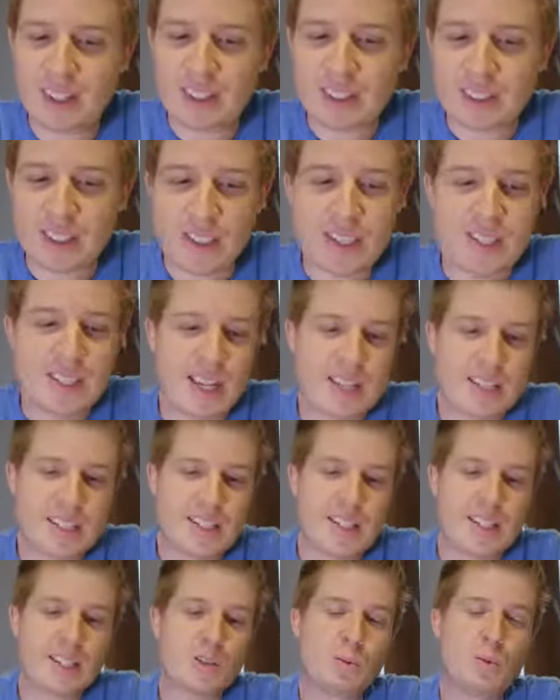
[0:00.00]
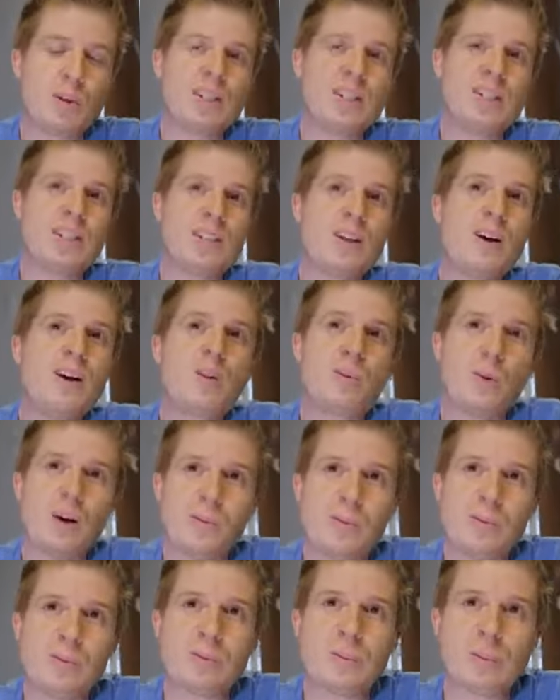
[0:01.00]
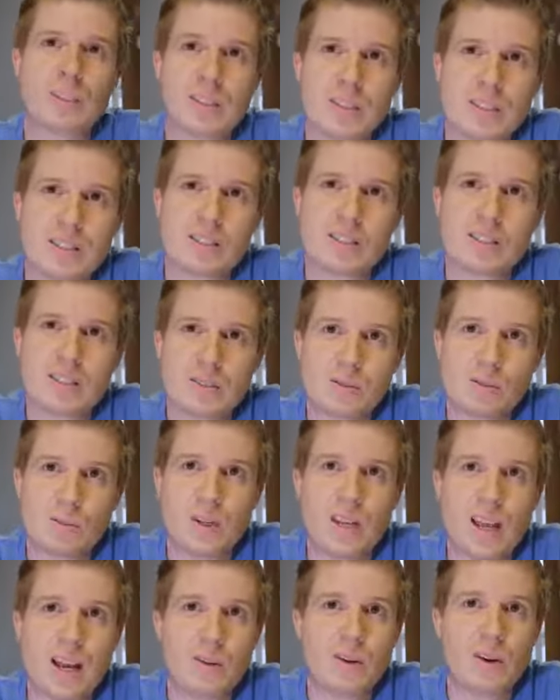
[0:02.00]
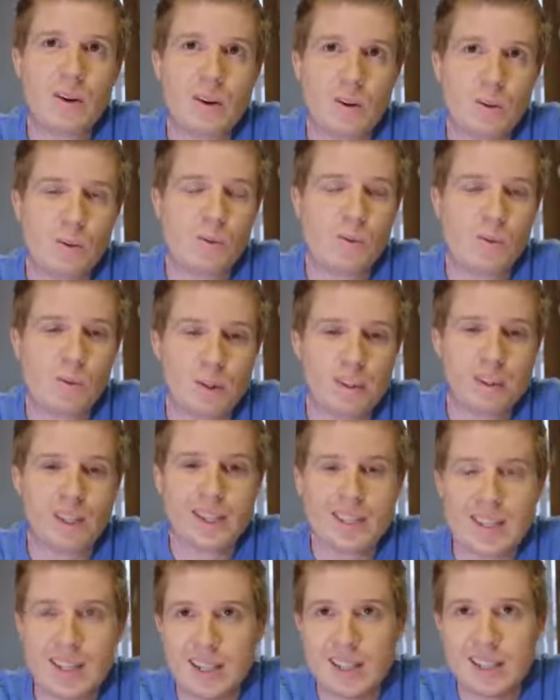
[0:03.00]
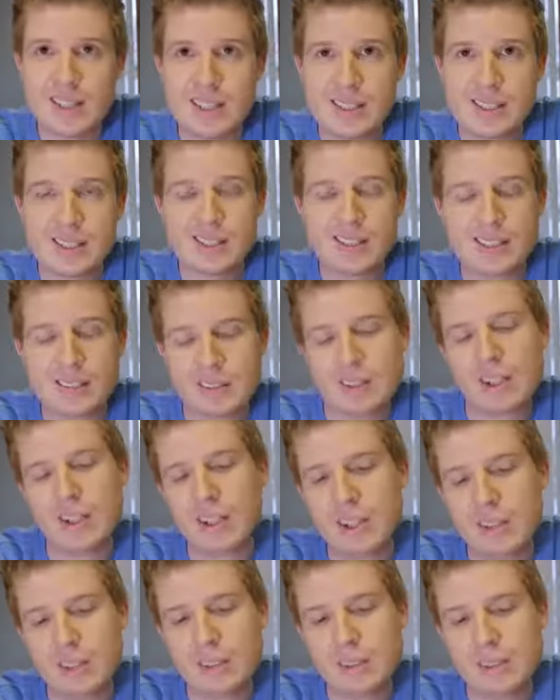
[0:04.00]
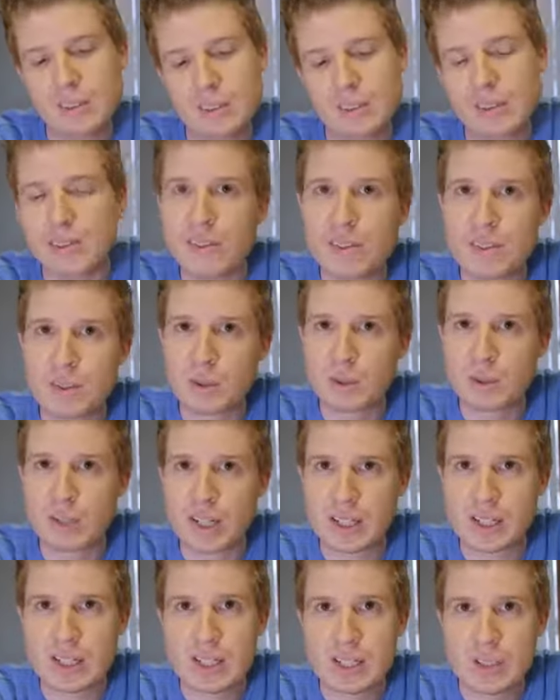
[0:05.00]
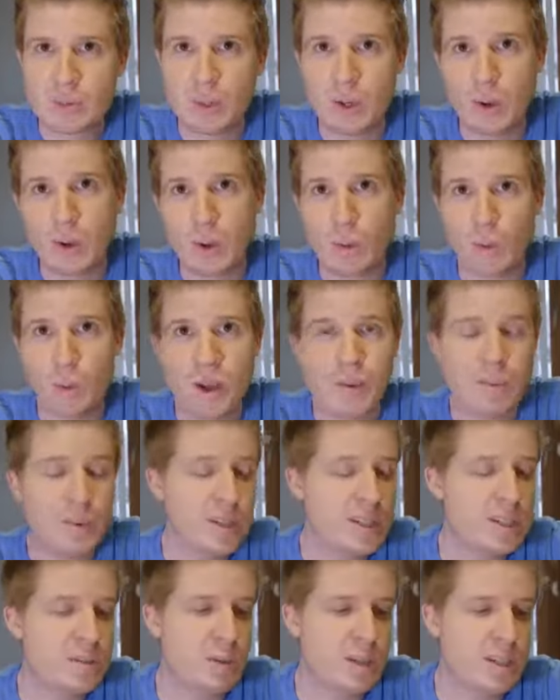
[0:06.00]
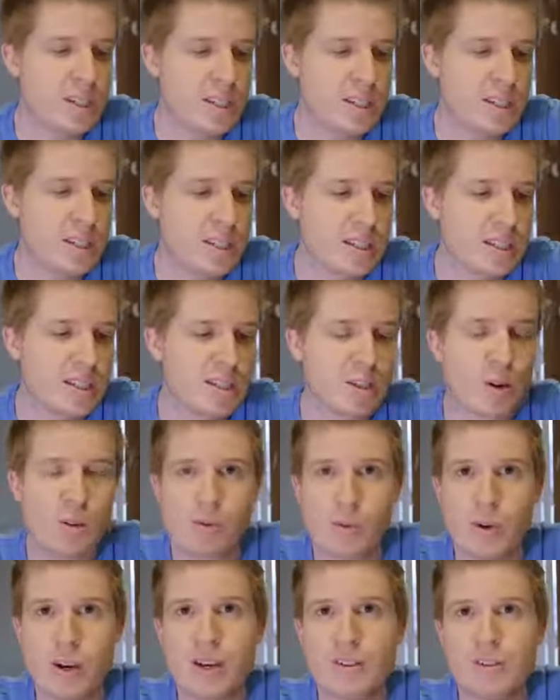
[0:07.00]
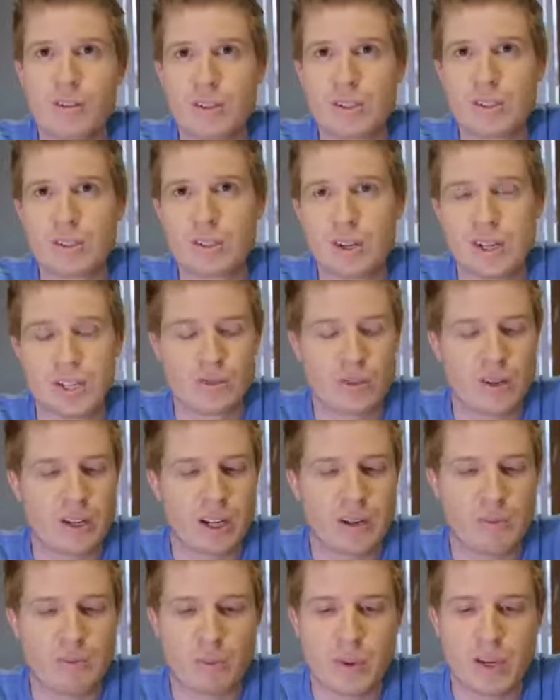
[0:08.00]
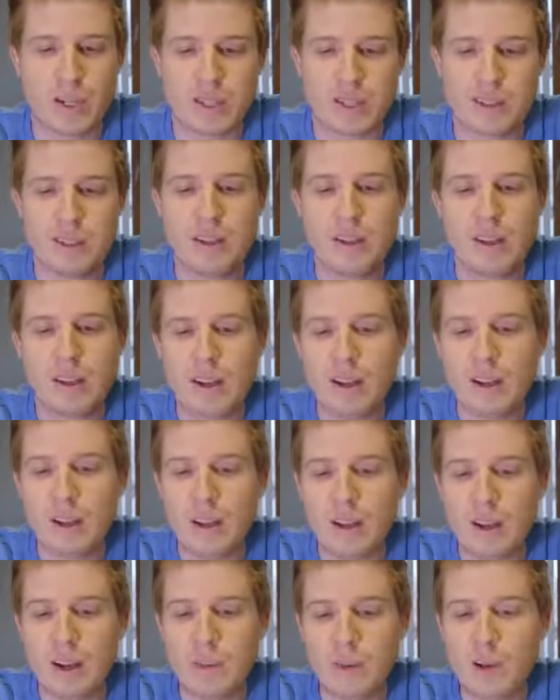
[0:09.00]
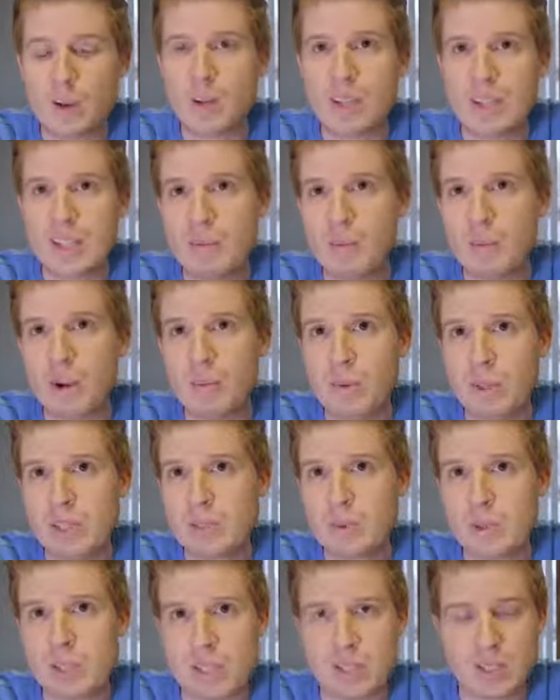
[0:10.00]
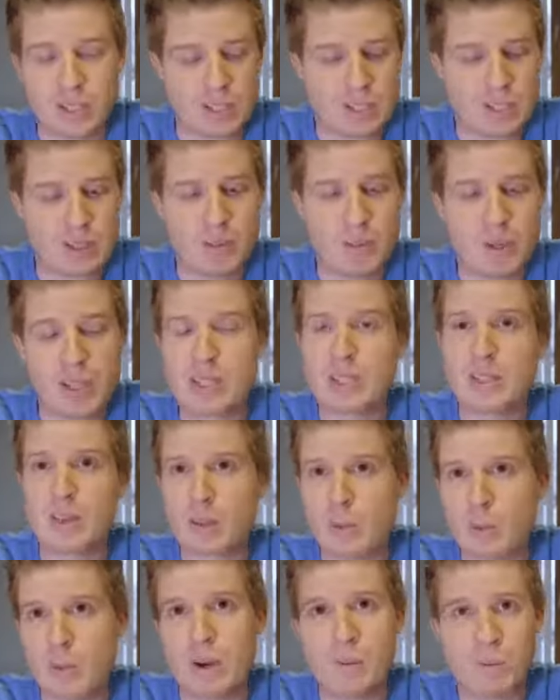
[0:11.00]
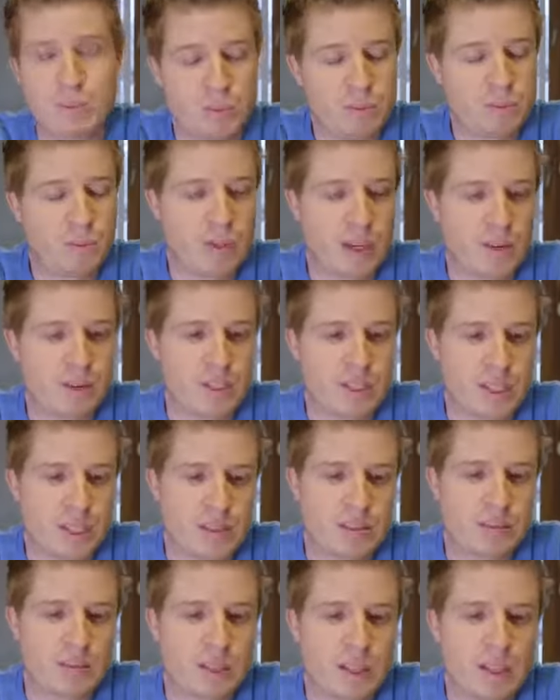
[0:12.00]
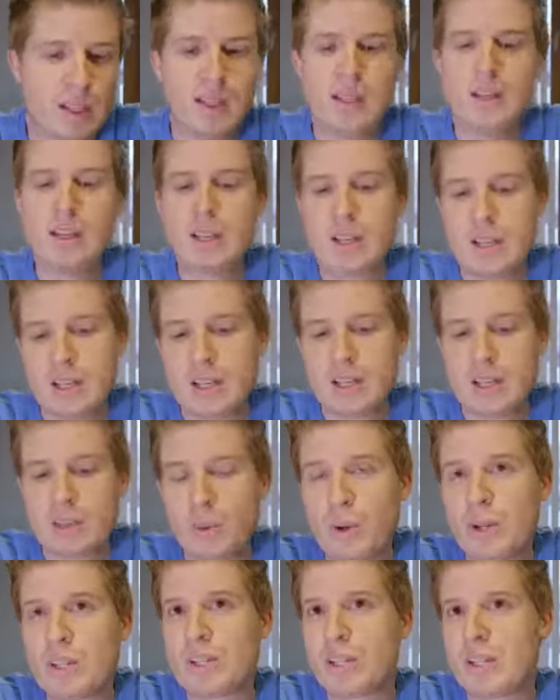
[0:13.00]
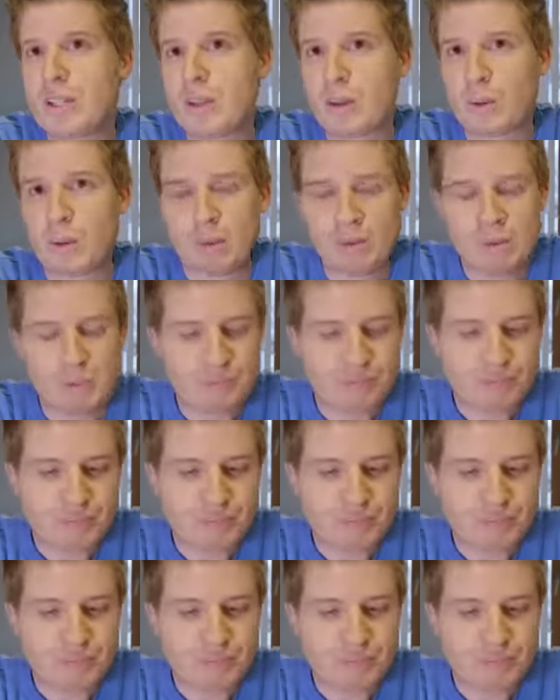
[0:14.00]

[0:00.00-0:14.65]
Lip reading: So this takes us then to what is the dark web, because we now know what the internet is, the physical connections. We know what the web is, which is just software for transferring information. And we know what the deep web is, which is just the bits of the web we haven't seen. So what is the dark web?